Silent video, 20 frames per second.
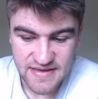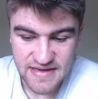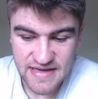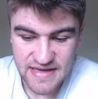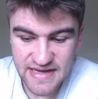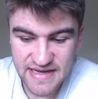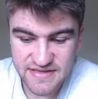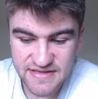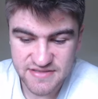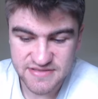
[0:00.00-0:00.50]

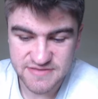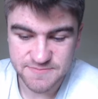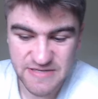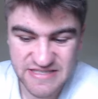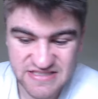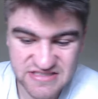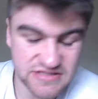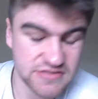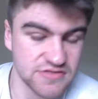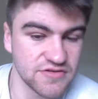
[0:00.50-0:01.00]
And it's
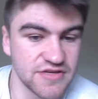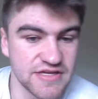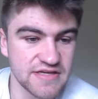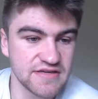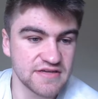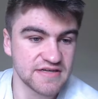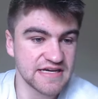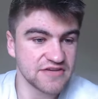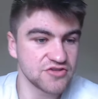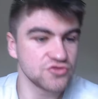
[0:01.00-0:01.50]
basically,
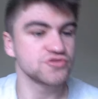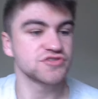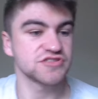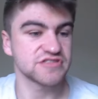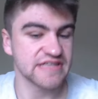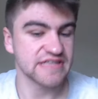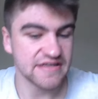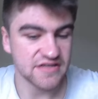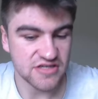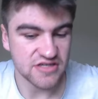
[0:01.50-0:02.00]
can you
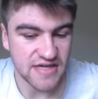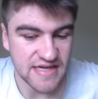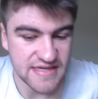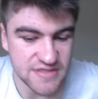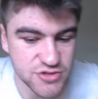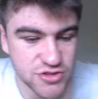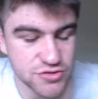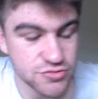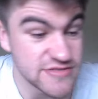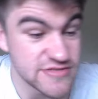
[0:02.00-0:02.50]
just get a guy
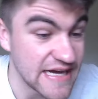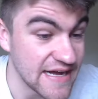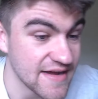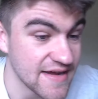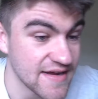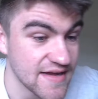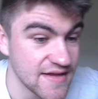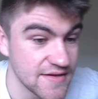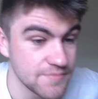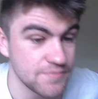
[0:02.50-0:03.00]
to
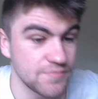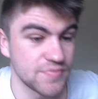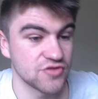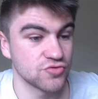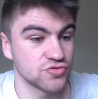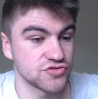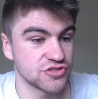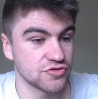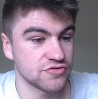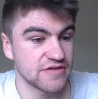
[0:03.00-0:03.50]
tag him, but
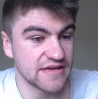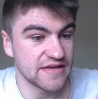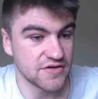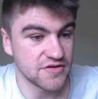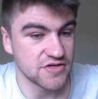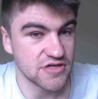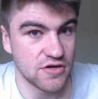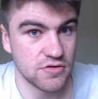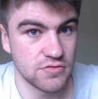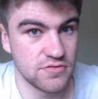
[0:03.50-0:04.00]
also kick a
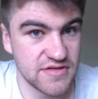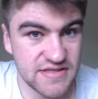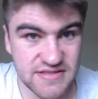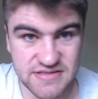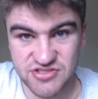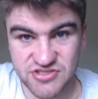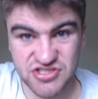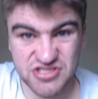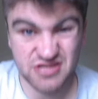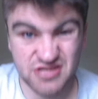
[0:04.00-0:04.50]
goal,
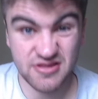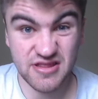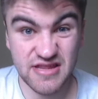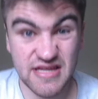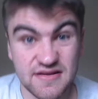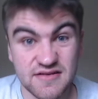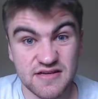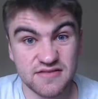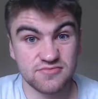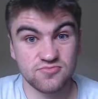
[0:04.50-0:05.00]
is just
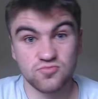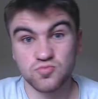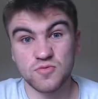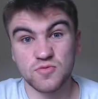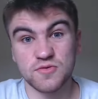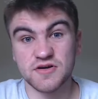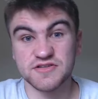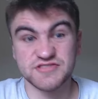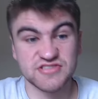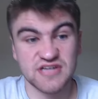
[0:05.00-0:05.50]
the
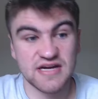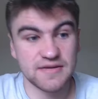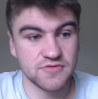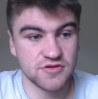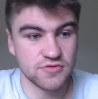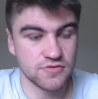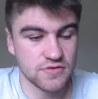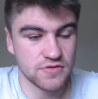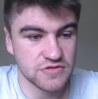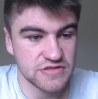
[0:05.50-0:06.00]
assignment
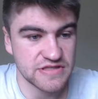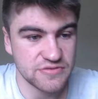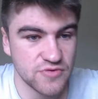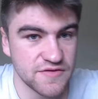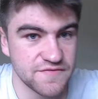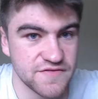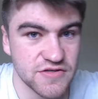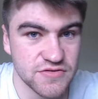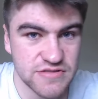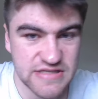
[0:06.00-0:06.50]
on Lockie
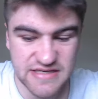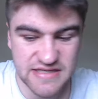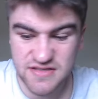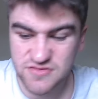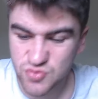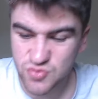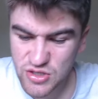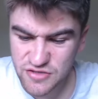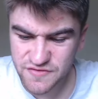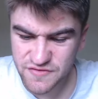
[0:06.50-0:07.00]
Whitfield.
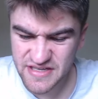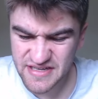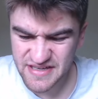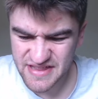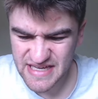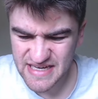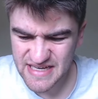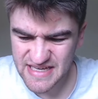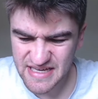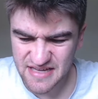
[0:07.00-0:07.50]
And Guelphy, I
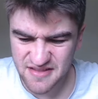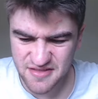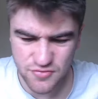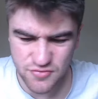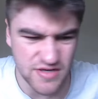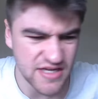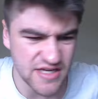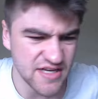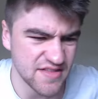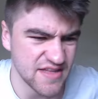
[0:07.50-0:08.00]
think, kicked
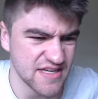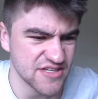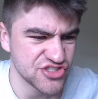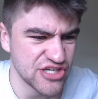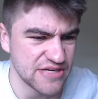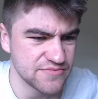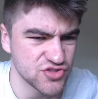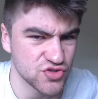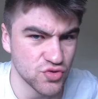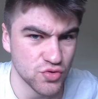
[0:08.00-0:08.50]
three. I think
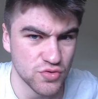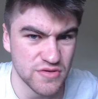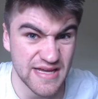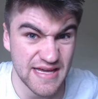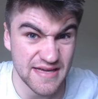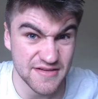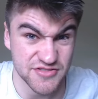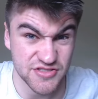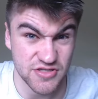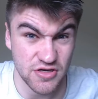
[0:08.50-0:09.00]
James Jordan
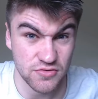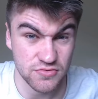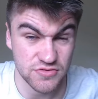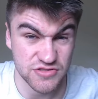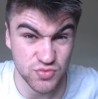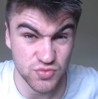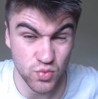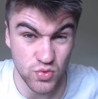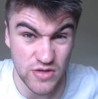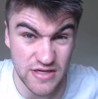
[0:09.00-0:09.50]
kicked a goal
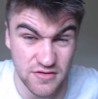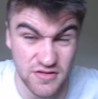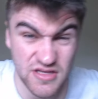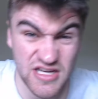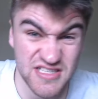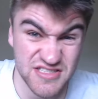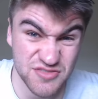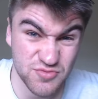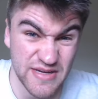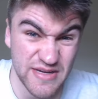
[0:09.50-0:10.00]
as well
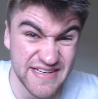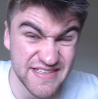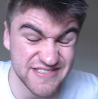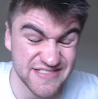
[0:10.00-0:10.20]
last week.